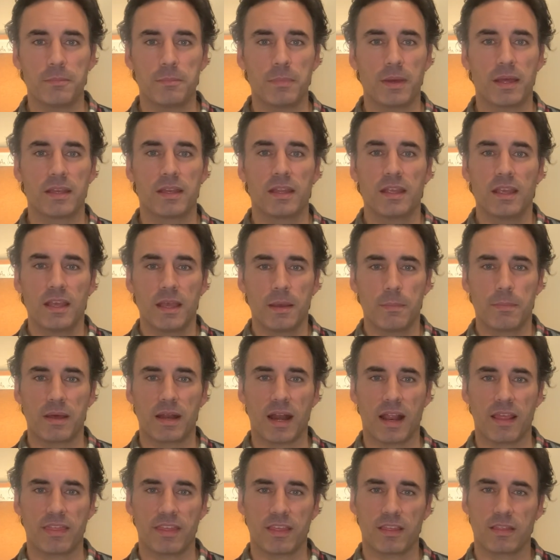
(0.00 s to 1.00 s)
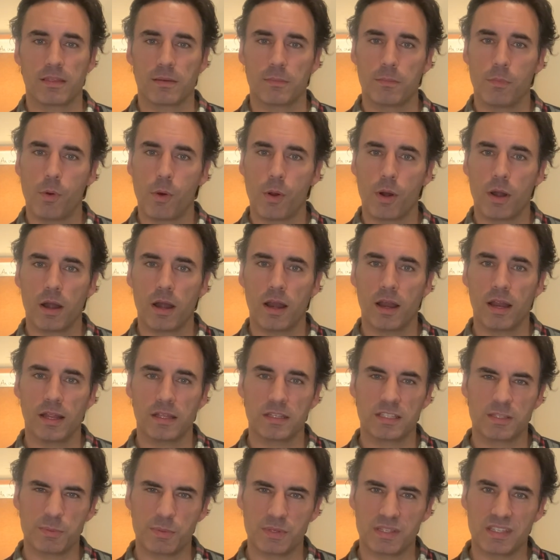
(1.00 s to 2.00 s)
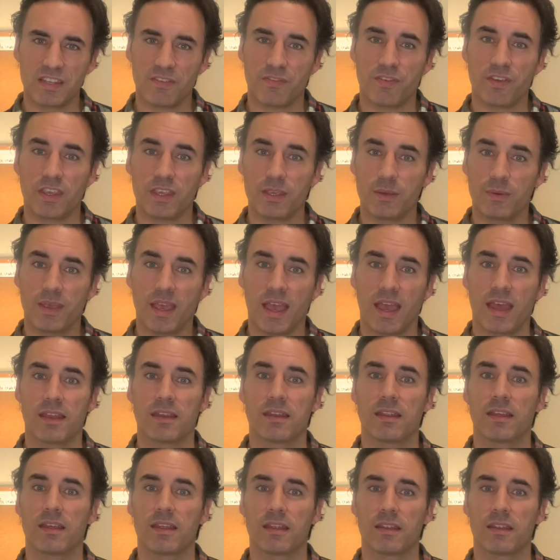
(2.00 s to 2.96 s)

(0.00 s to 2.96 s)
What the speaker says: But I think the more specific you get,